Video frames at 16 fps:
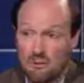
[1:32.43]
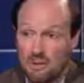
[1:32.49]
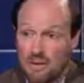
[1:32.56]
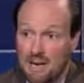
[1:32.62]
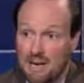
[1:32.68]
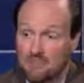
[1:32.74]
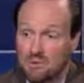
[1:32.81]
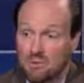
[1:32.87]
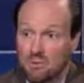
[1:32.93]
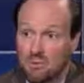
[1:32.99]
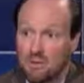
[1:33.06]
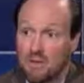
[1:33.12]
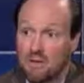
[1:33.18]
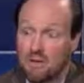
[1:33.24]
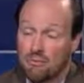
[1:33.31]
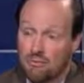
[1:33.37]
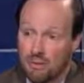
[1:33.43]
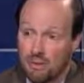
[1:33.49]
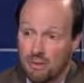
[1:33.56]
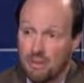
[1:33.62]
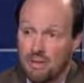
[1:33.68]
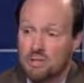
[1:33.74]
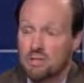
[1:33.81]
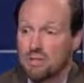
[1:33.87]
perhaps through free
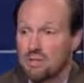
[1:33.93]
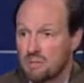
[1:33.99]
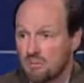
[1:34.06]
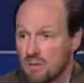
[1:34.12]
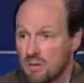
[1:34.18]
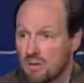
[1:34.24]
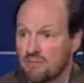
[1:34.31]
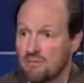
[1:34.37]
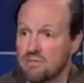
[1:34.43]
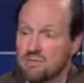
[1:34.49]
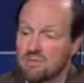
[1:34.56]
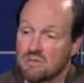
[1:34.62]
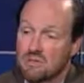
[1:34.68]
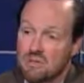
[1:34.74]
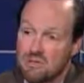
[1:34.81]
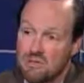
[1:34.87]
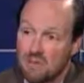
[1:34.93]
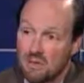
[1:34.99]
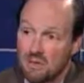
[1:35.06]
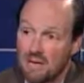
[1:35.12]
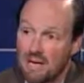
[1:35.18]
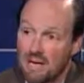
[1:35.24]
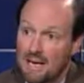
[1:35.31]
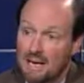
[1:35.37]
lunches and breakfasts and things
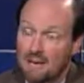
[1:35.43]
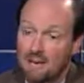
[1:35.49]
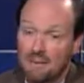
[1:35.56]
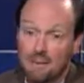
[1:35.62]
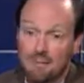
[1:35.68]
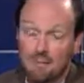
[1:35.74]
like that.